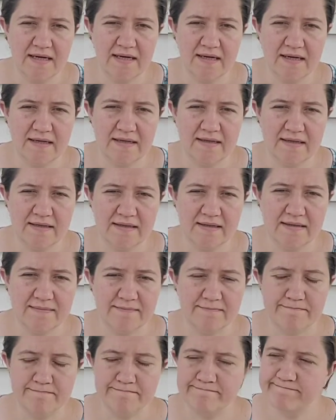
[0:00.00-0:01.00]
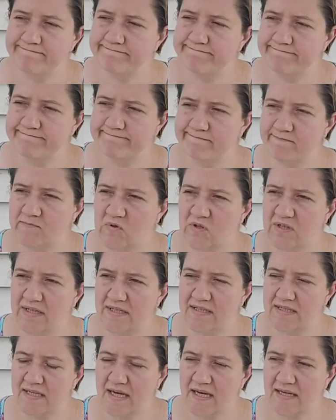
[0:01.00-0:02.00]
Um, hmm, when
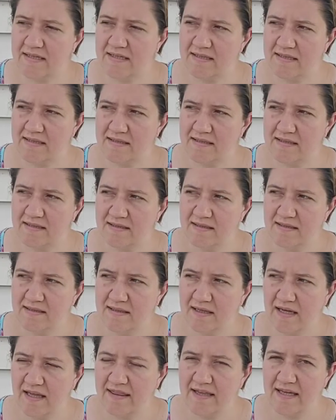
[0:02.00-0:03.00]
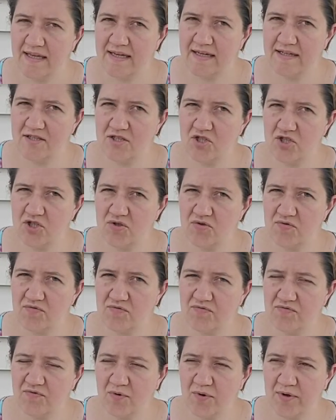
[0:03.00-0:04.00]
is that? I think it's June
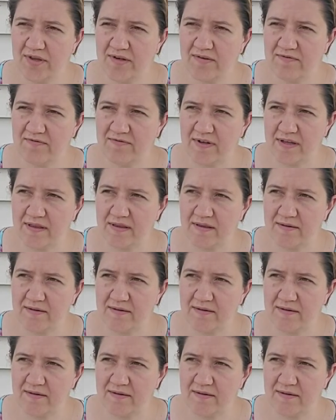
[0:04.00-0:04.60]
4th and 5th.